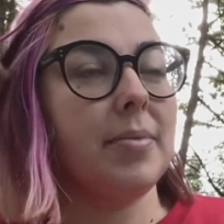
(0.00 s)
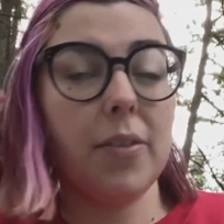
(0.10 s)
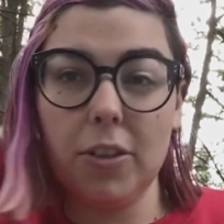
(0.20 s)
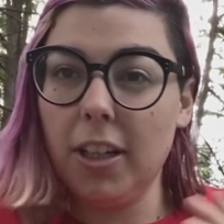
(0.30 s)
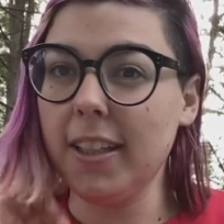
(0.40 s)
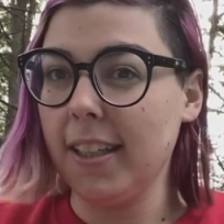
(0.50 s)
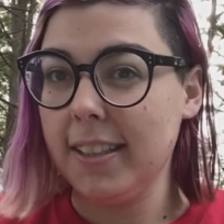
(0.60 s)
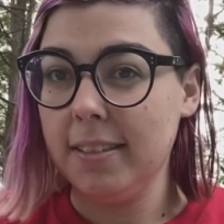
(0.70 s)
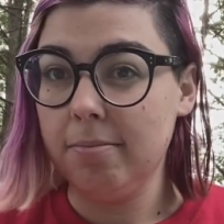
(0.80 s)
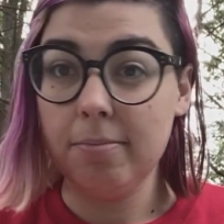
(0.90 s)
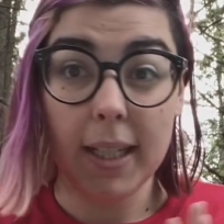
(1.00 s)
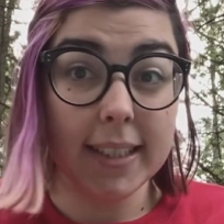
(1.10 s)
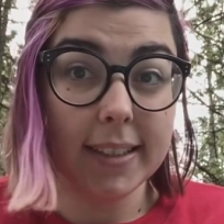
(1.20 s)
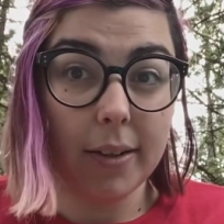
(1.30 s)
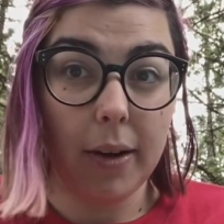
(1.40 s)
If you're not on my
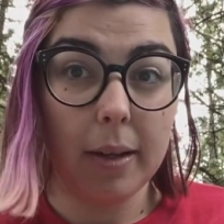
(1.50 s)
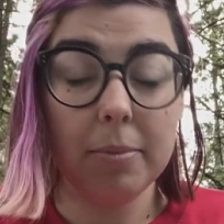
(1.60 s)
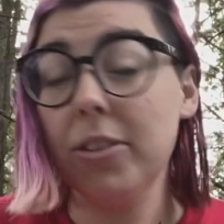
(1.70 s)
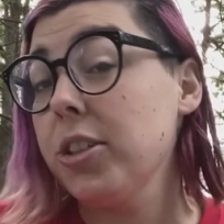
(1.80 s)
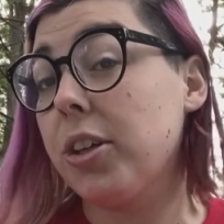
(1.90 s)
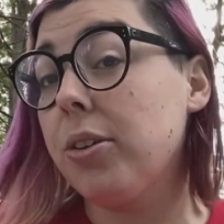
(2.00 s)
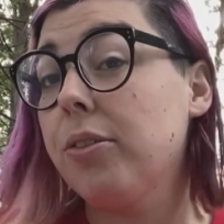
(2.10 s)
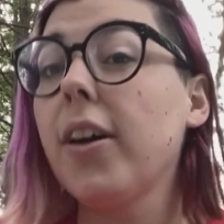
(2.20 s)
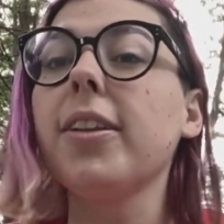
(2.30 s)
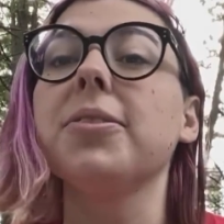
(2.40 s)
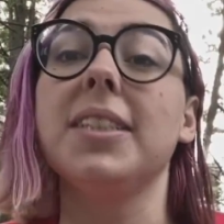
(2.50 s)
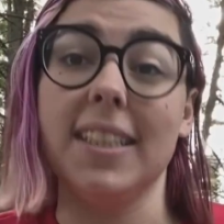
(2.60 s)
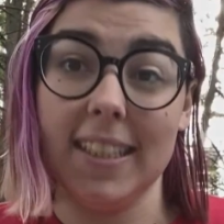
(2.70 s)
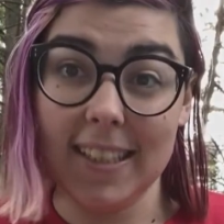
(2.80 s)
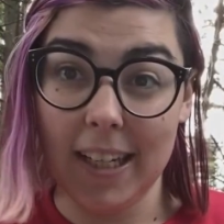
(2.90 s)
Instagram, you should go follow
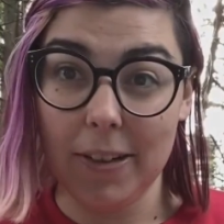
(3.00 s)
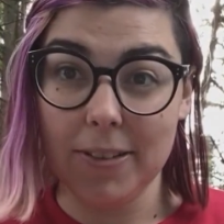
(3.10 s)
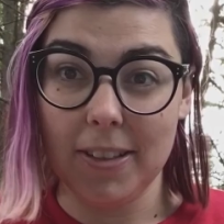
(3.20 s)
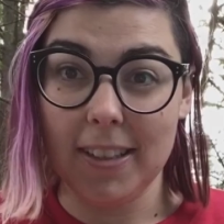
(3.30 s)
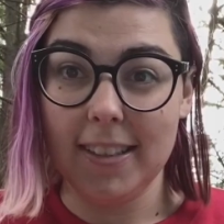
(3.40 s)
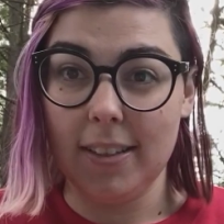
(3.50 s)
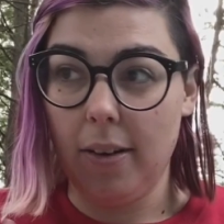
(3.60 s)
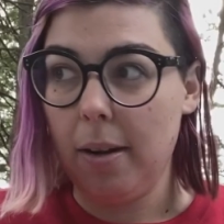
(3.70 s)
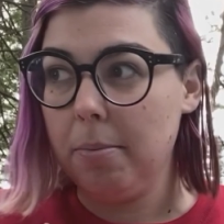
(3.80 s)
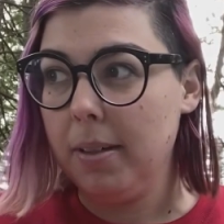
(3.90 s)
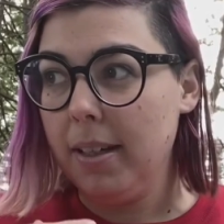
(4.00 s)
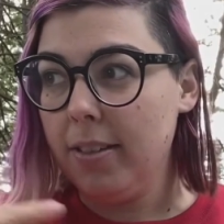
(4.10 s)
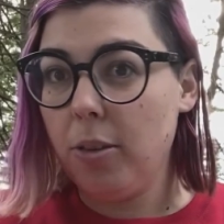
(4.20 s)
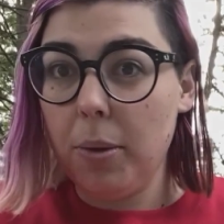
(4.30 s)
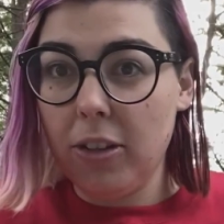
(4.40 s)
Teeny Tinkers on Instagram
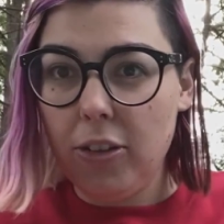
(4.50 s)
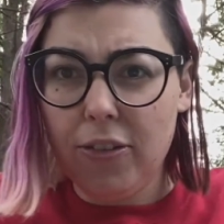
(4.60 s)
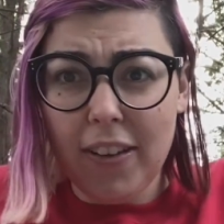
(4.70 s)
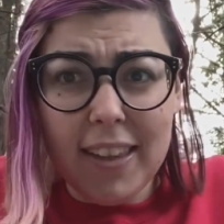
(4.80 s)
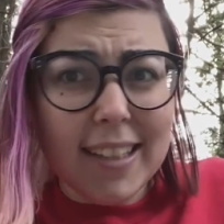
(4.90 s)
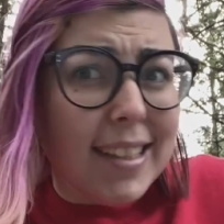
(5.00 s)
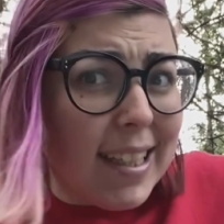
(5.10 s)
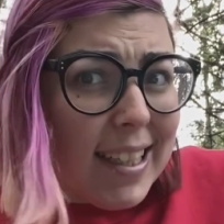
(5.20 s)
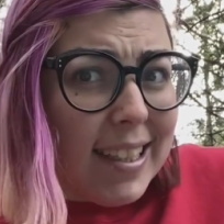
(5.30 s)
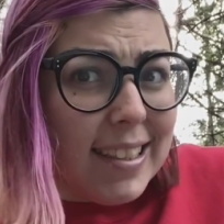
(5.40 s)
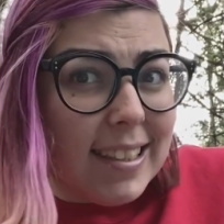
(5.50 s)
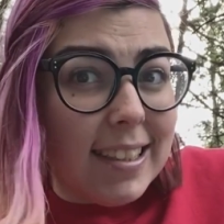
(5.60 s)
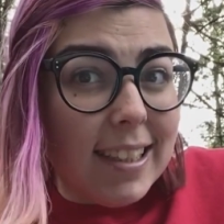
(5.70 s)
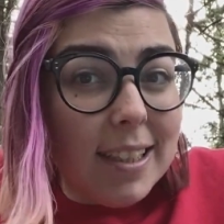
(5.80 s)
so we can do fun things like this.